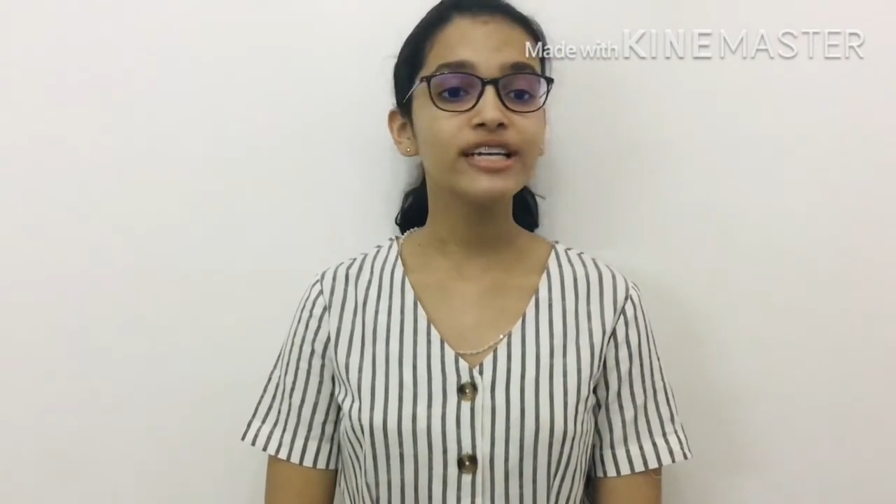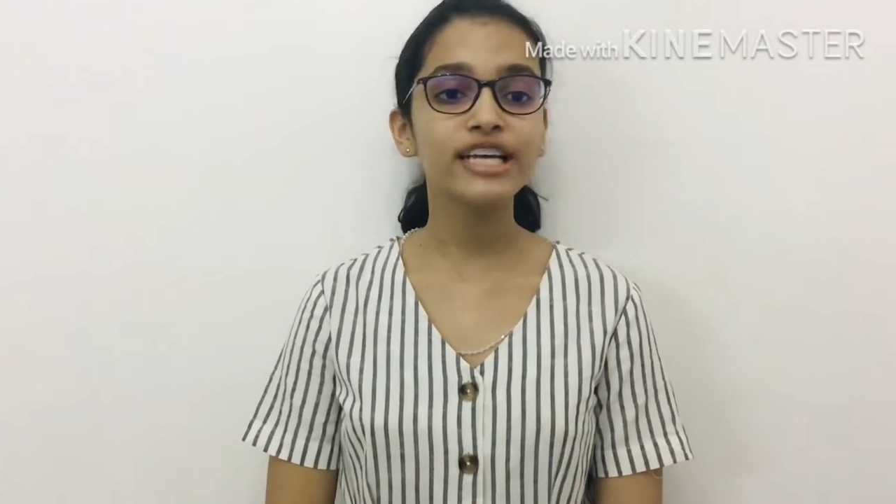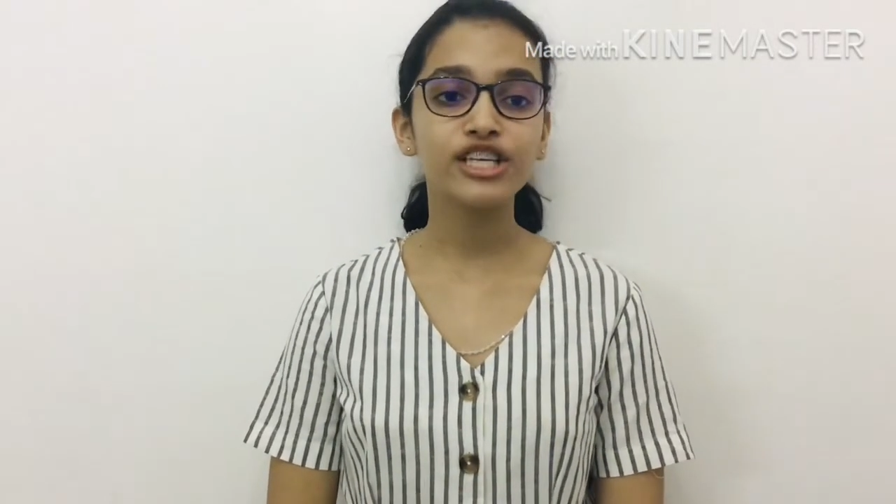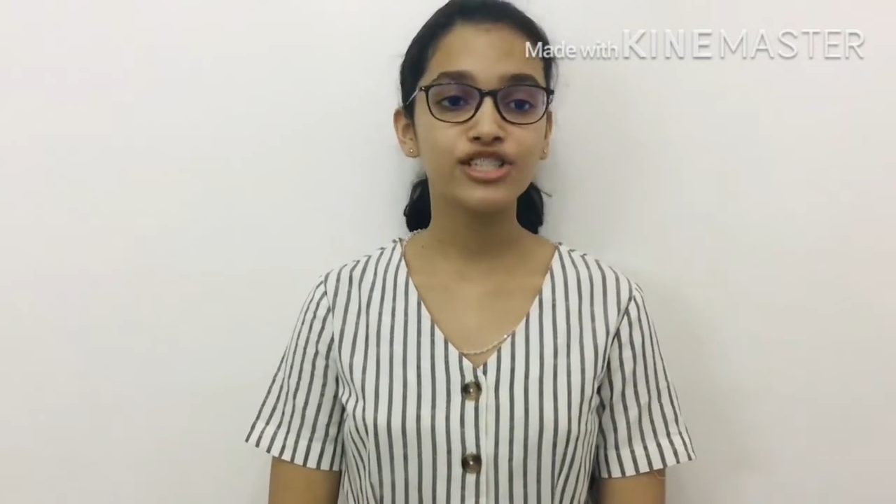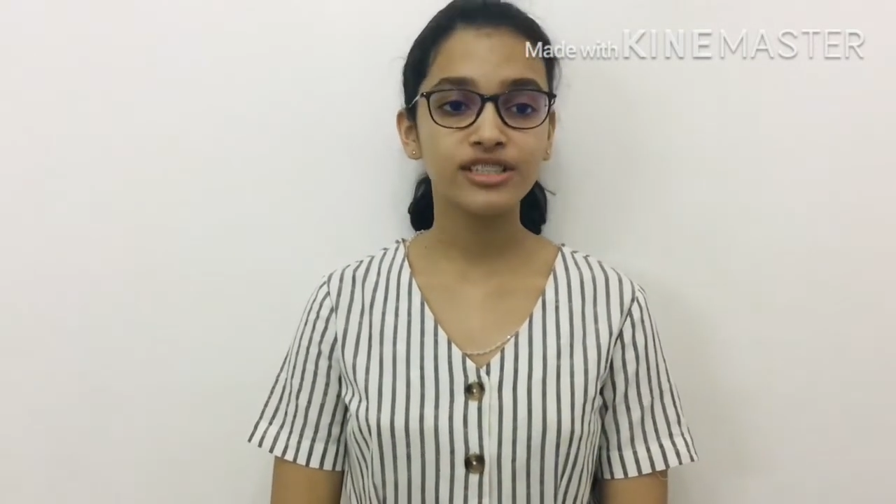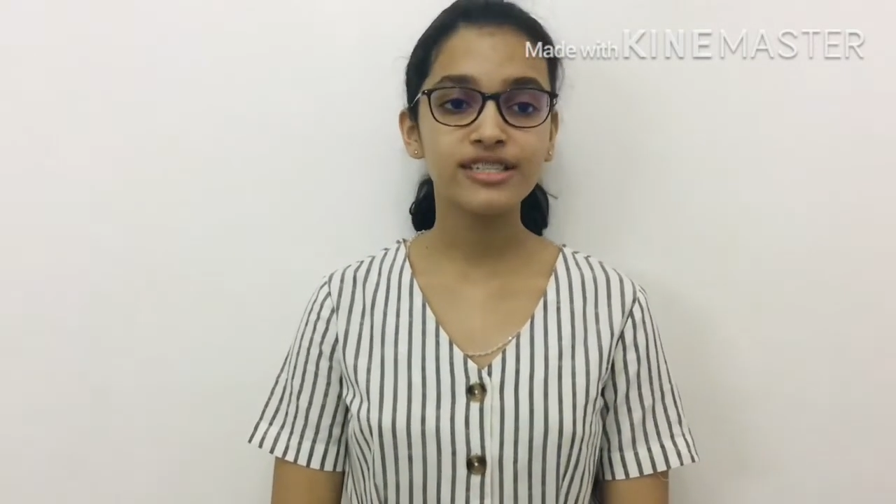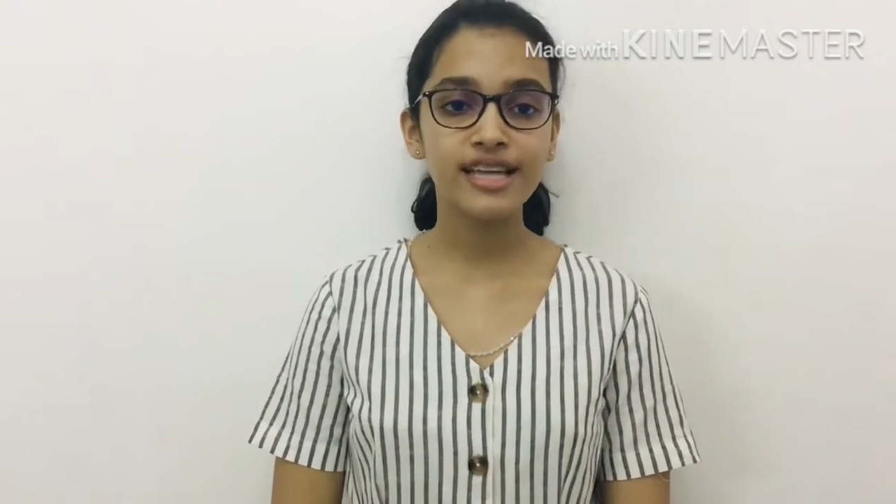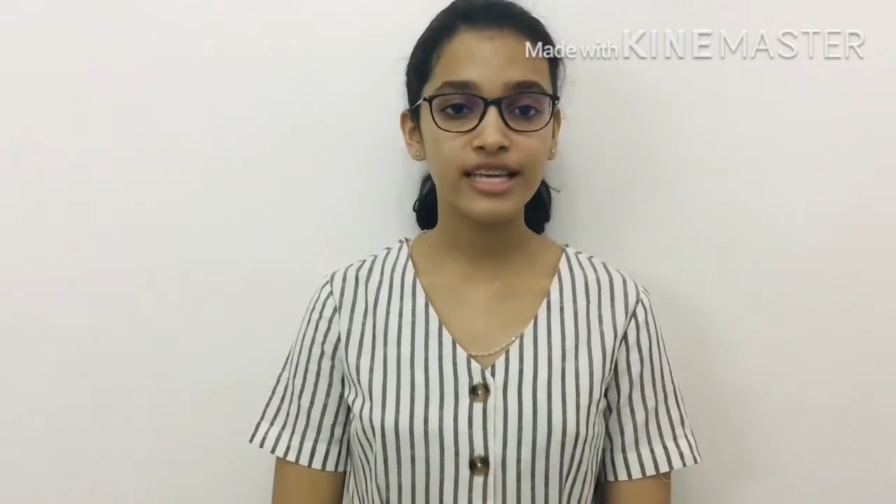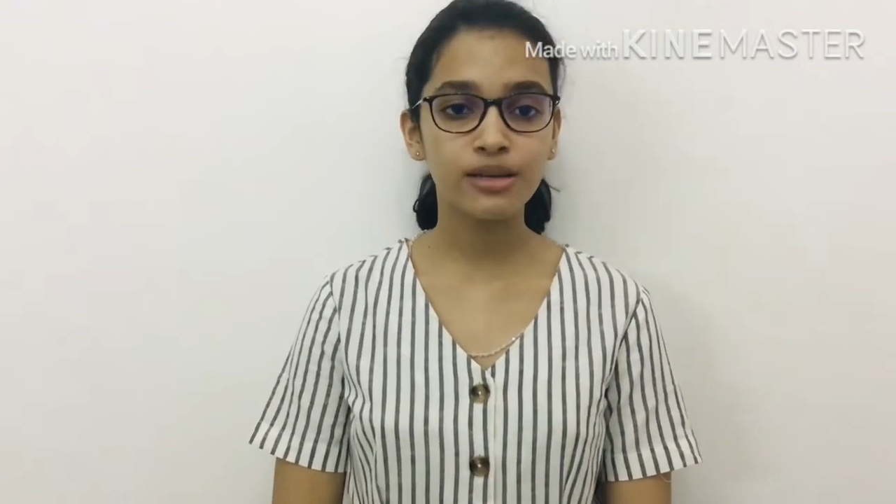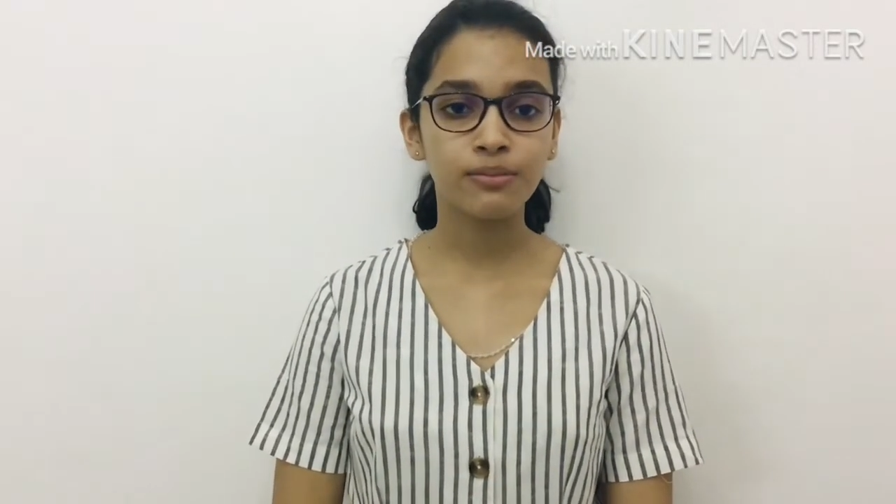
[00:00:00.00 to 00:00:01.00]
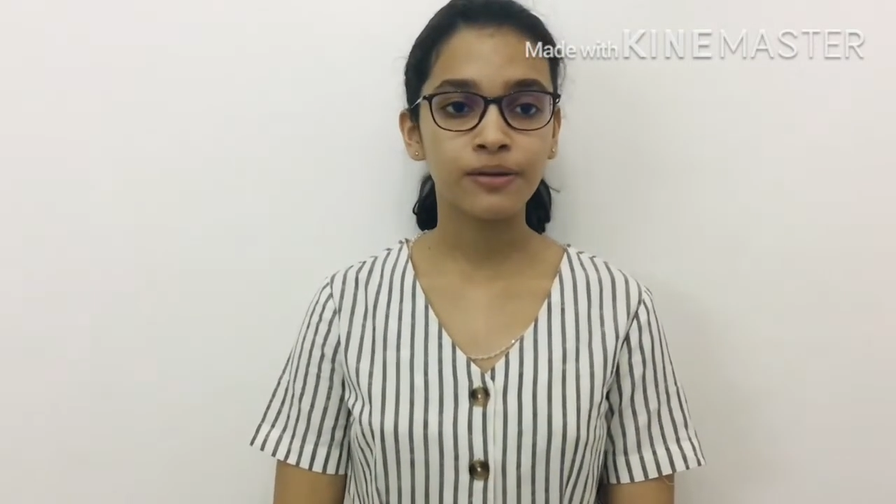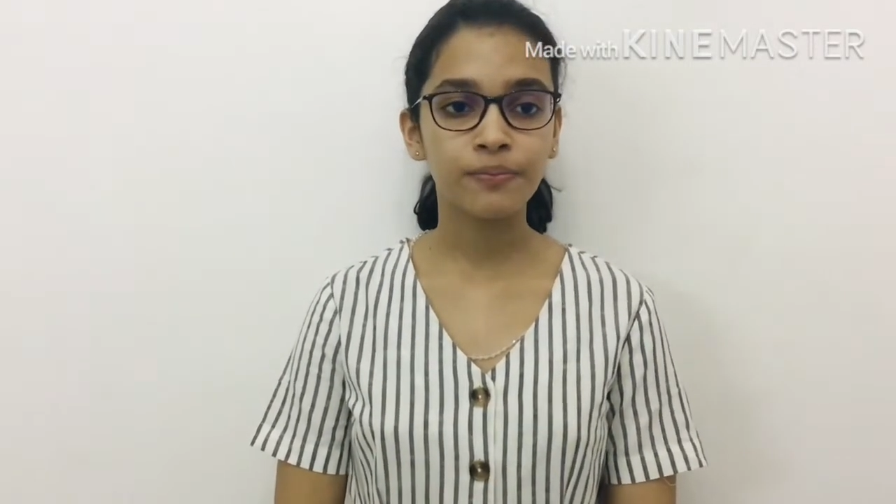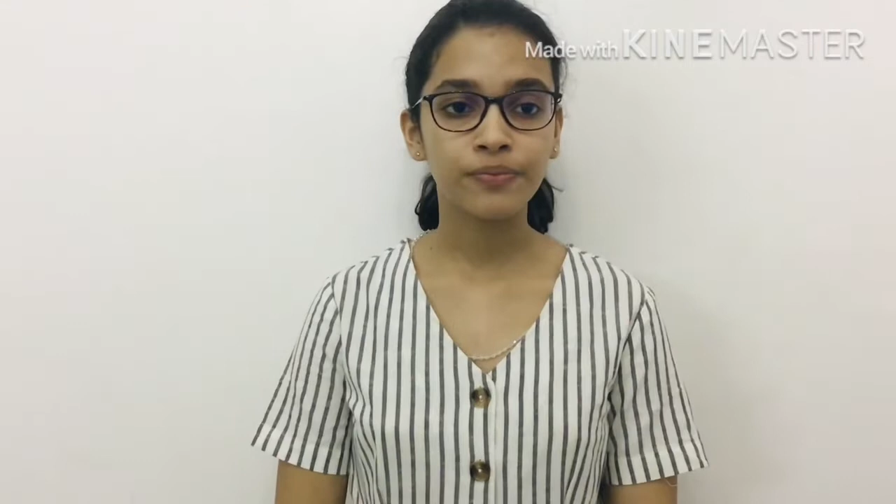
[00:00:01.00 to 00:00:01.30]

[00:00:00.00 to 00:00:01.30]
each other's enemy.